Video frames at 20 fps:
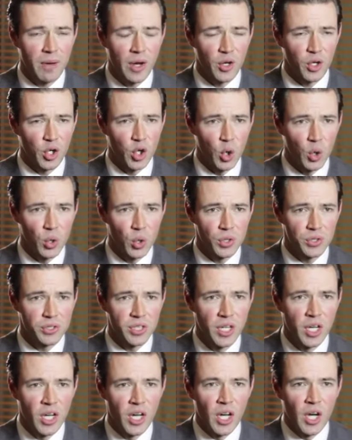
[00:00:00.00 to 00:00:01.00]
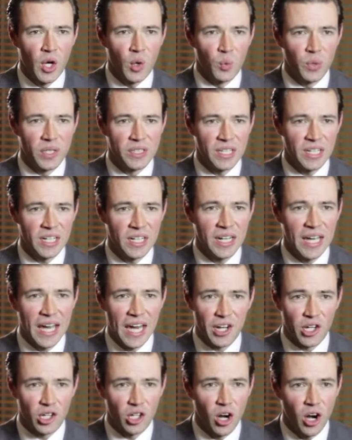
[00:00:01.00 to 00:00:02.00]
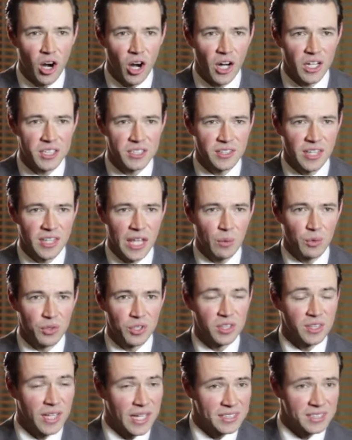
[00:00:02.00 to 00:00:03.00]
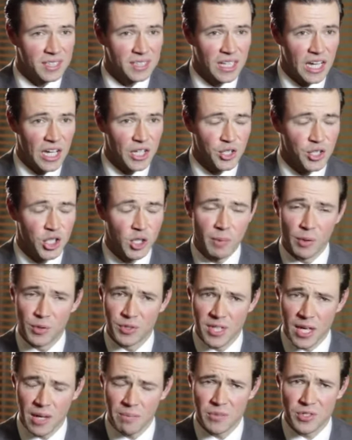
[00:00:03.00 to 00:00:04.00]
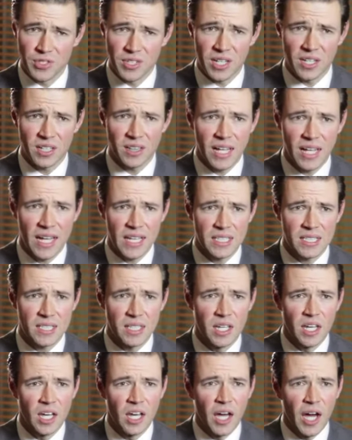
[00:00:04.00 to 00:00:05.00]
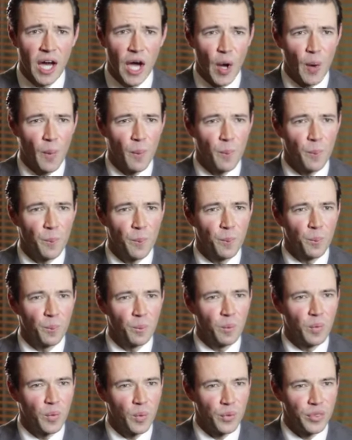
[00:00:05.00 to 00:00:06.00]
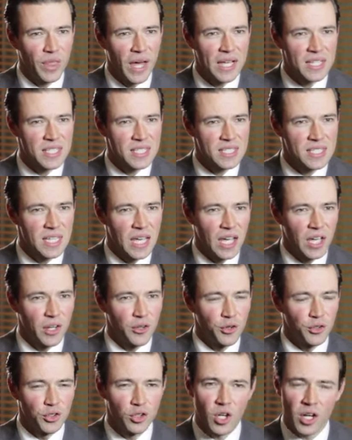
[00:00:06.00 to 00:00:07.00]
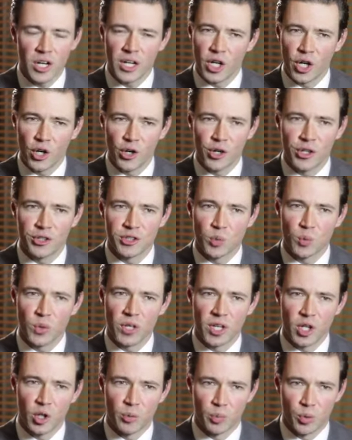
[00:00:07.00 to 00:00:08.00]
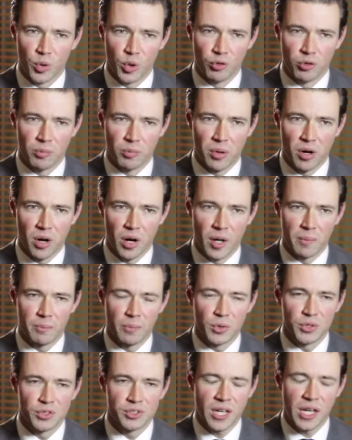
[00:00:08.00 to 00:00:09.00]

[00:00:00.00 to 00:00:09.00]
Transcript: amount of gold. We did it at a cost that was less than last year, about 10% less. But with that said, there's a lot of areas that we can improve upon. Both